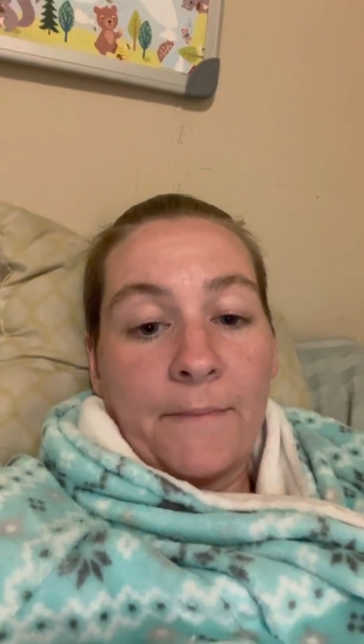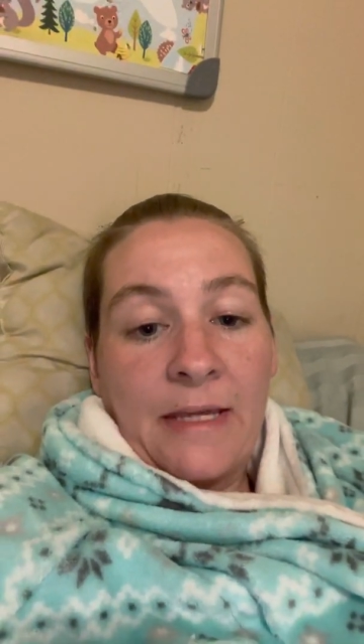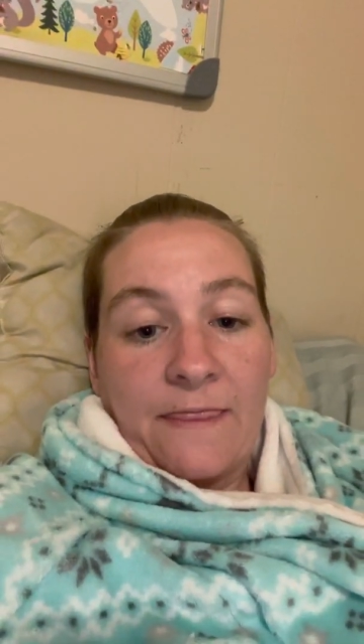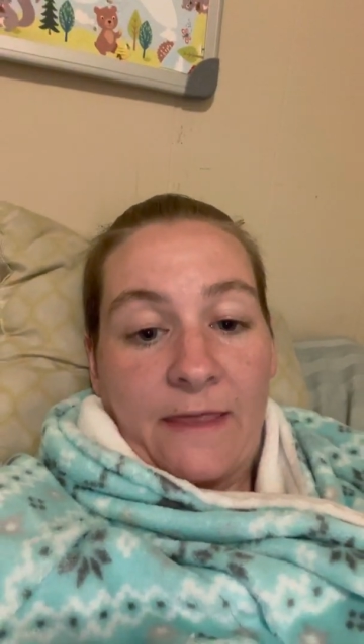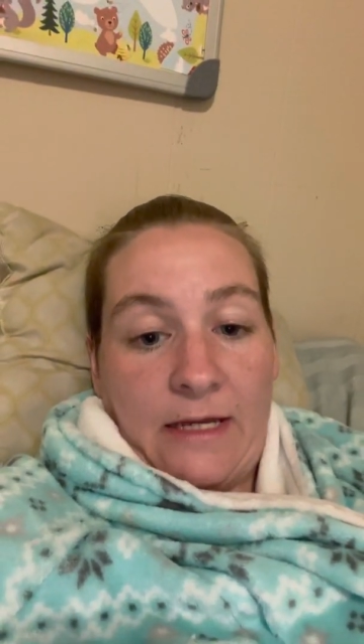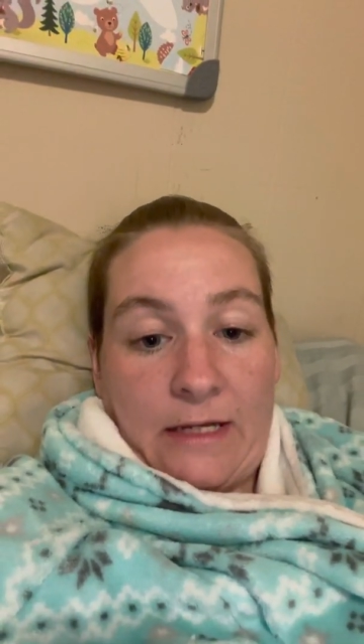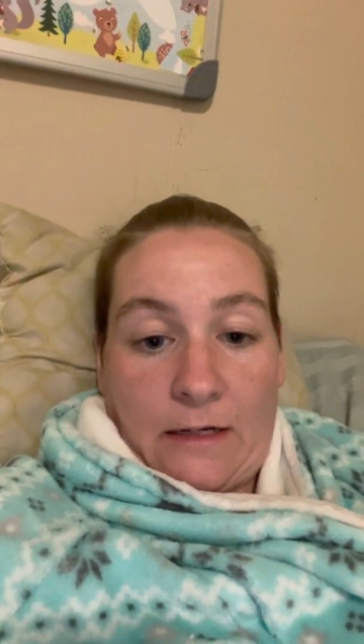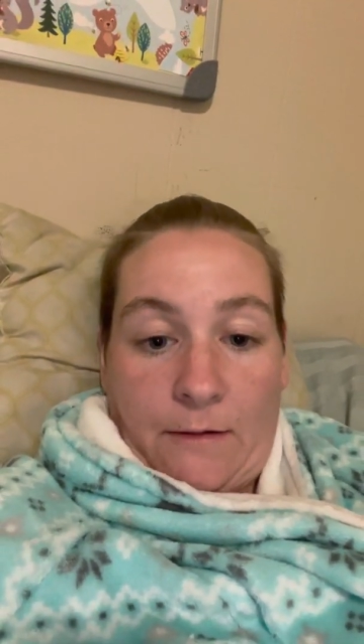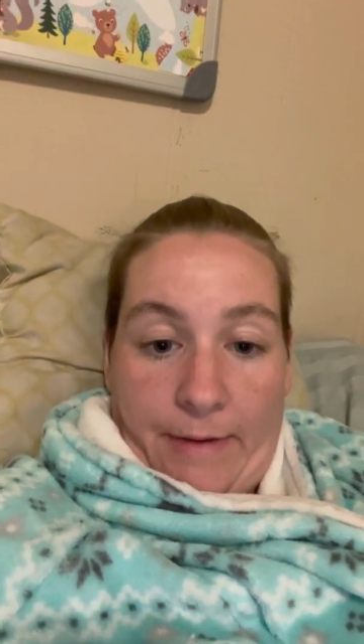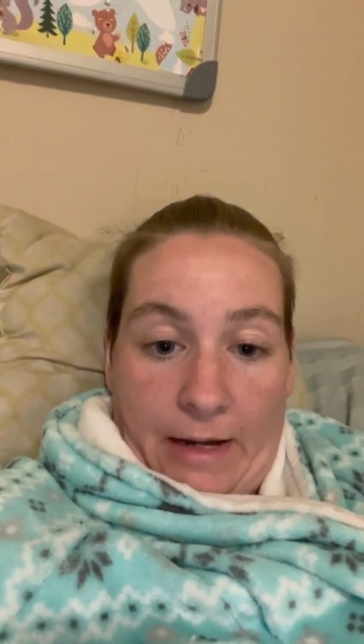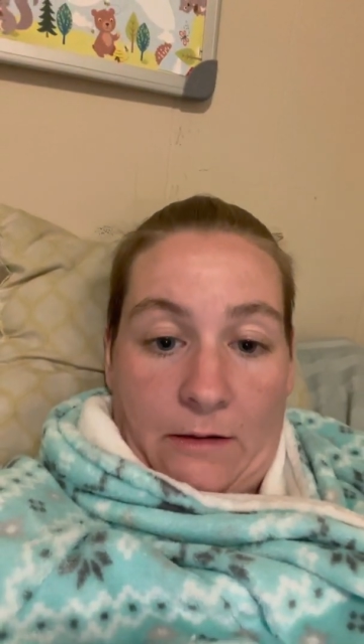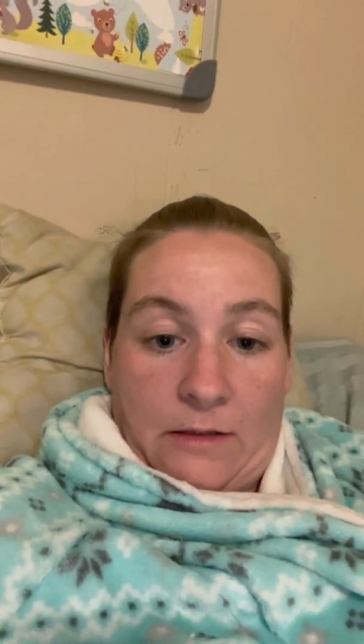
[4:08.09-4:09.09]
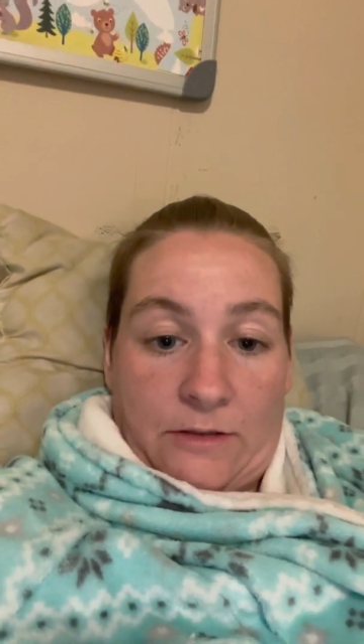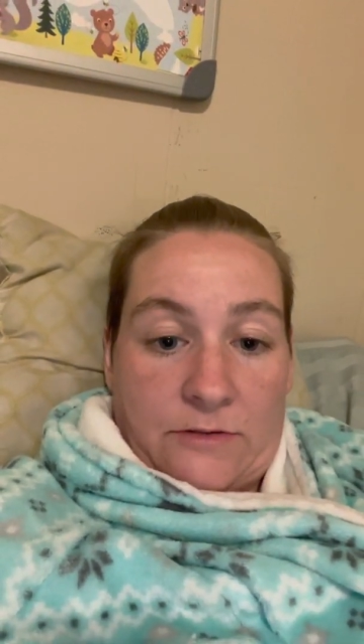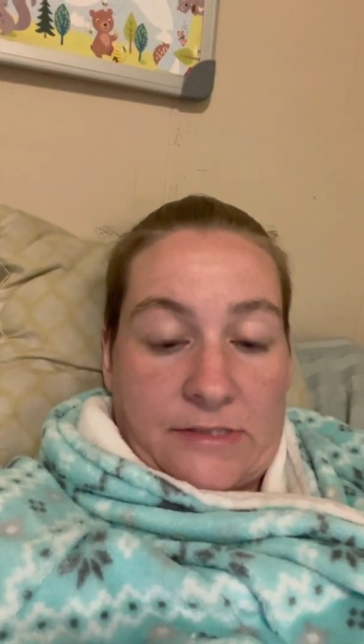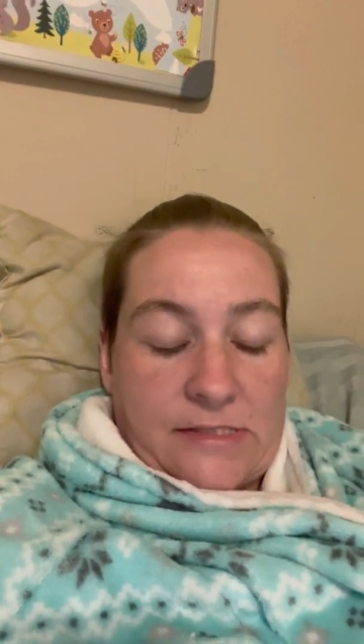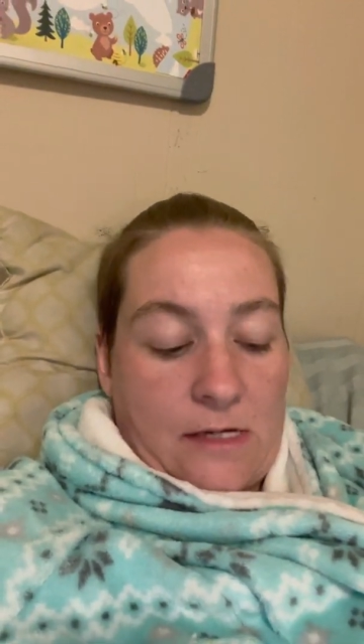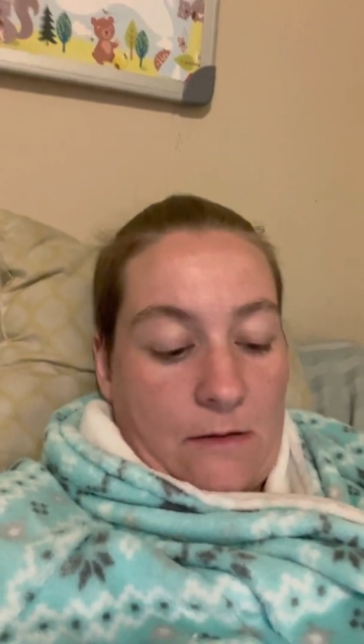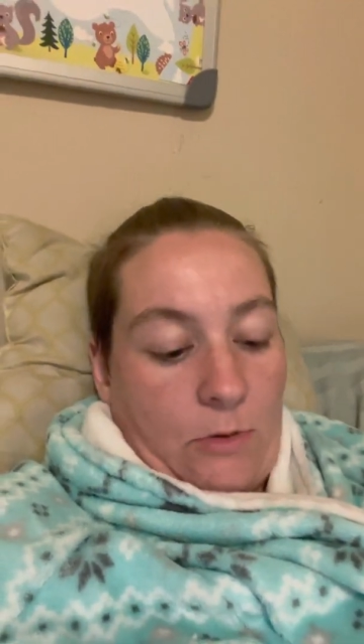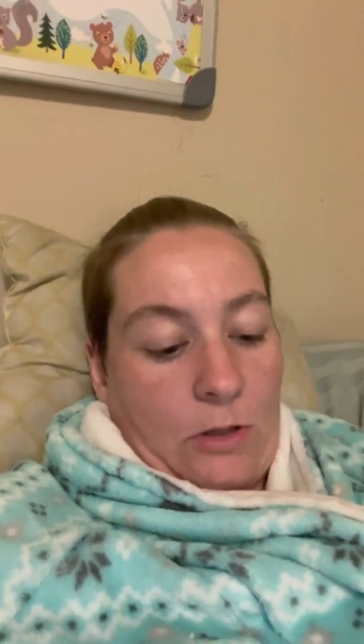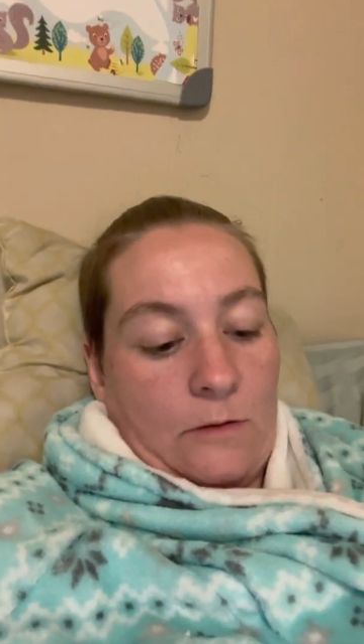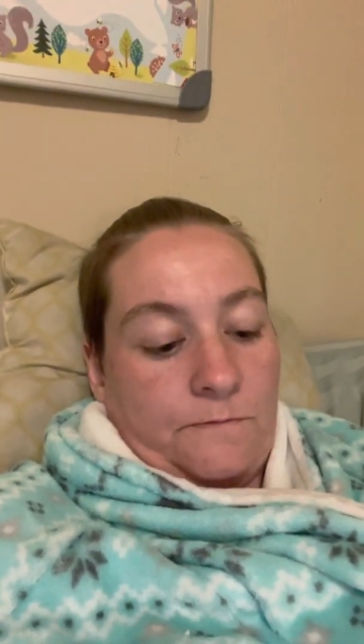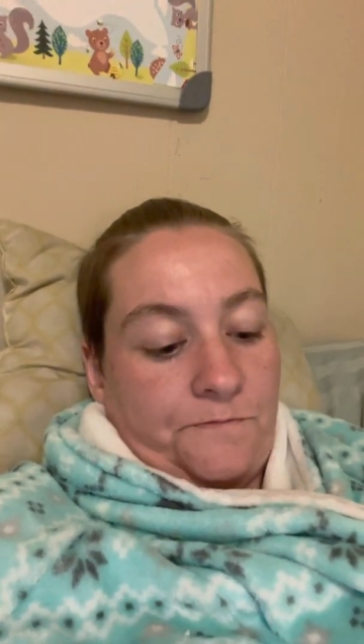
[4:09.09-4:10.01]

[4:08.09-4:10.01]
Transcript: me thinking about little Summer.